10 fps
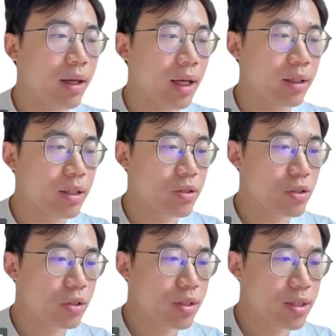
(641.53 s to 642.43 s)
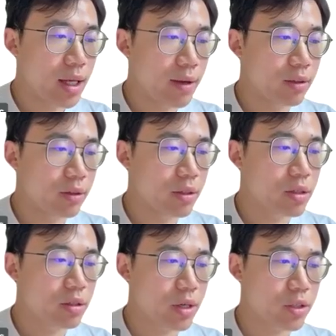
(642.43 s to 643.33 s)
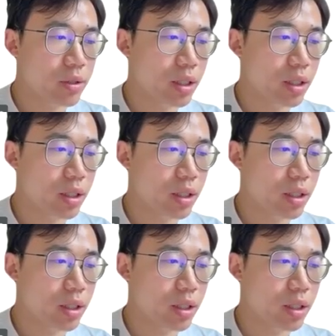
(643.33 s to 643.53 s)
And it's usually saved in this directory